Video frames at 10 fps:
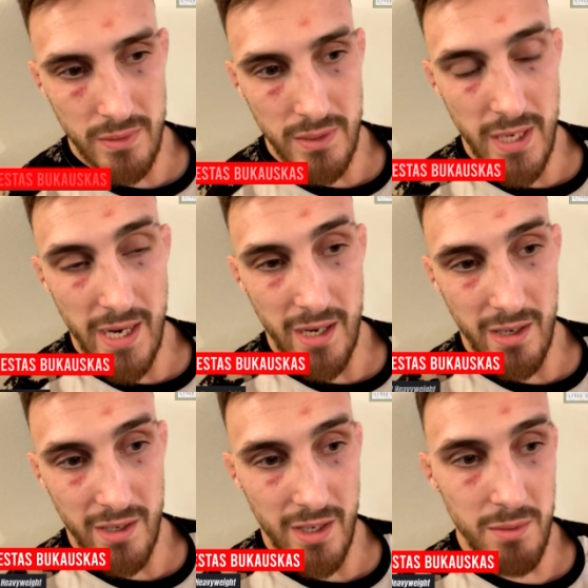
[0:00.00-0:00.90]
Yeah.
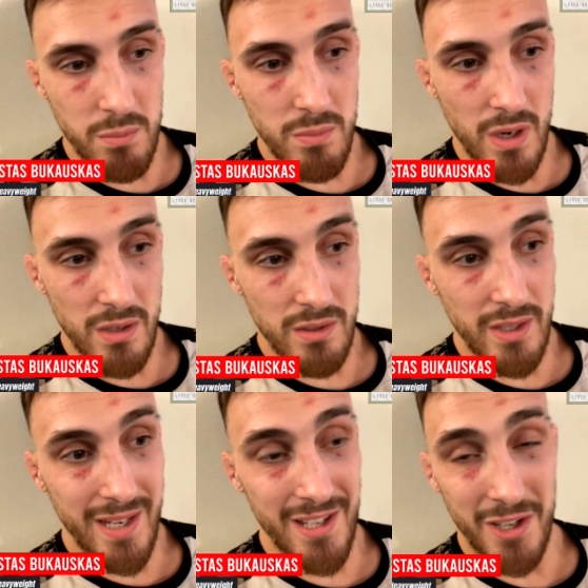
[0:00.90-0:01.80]

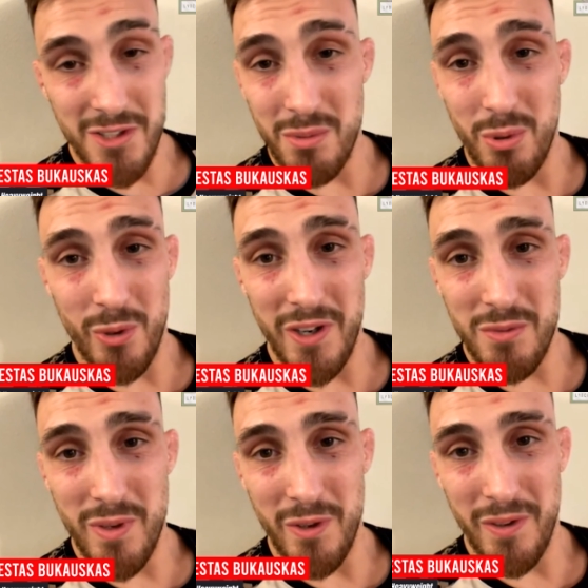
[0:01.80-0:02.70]
Ilia Topuria has
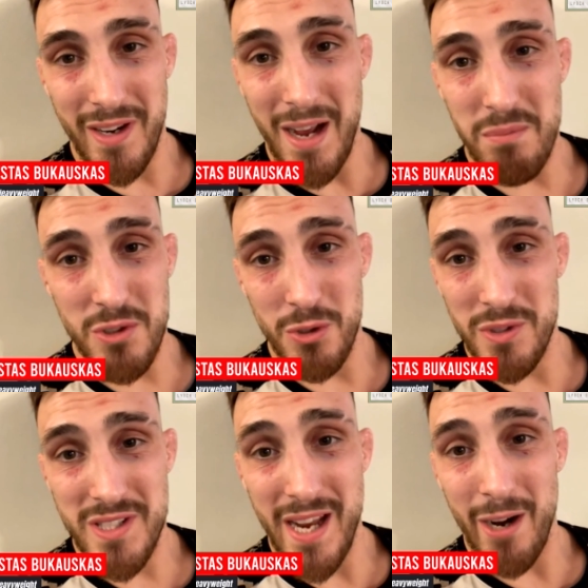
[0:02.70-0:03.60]
been on an
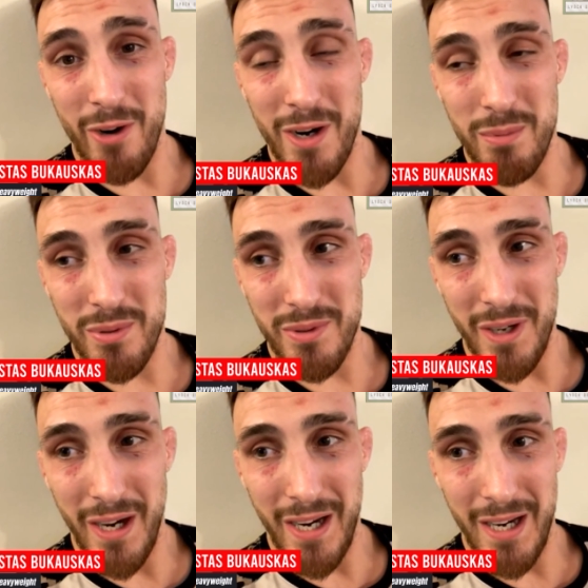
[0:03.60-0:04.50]
absolute tear up,
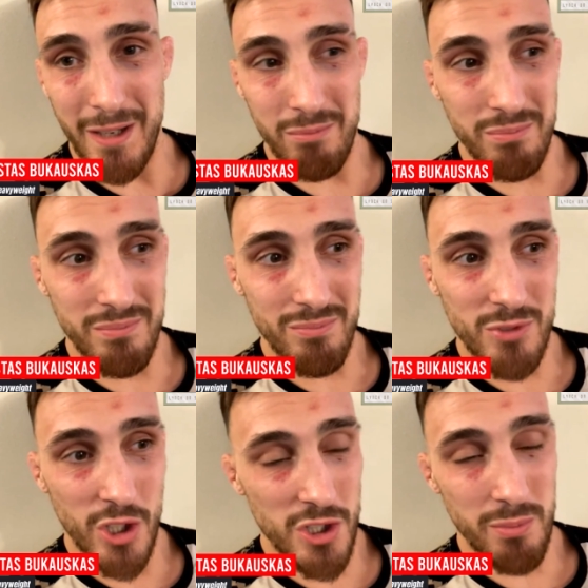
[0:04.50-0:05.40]

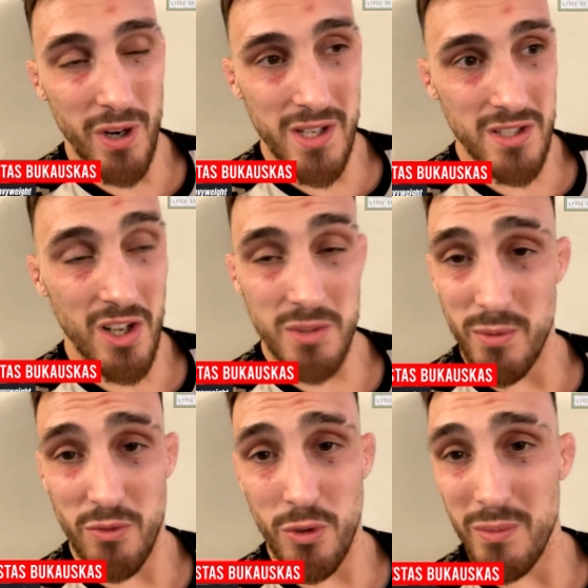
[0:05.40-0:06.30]
judging by his last
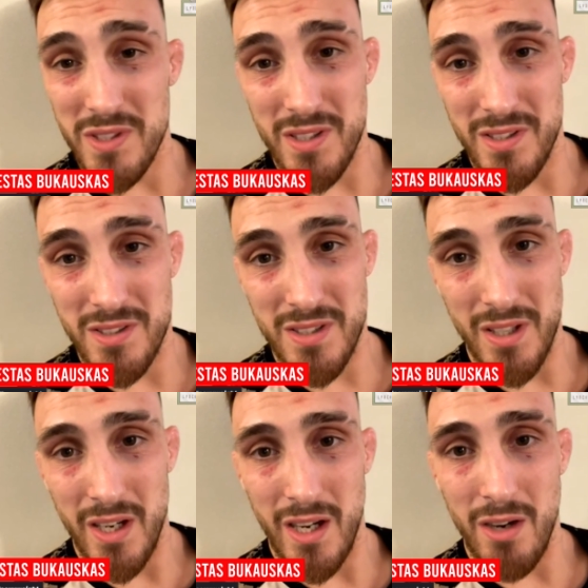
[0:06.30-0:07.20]
performances.
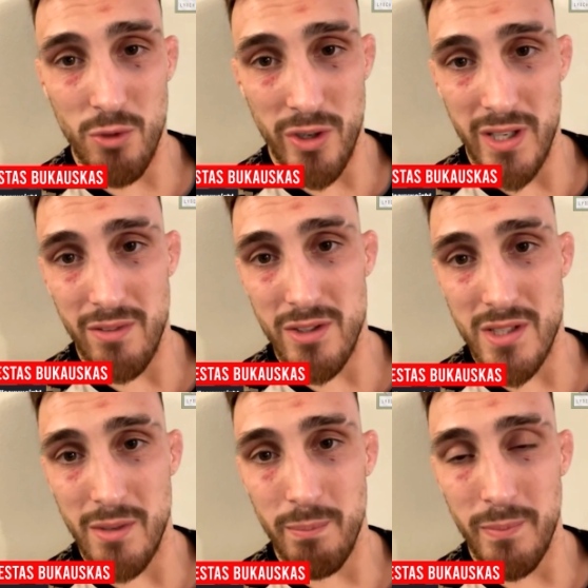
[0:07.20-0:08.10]
I've got to give it
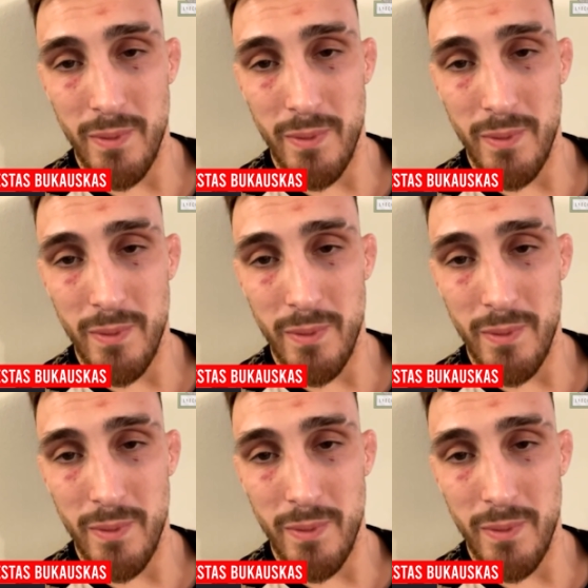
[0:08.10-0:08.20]
to him.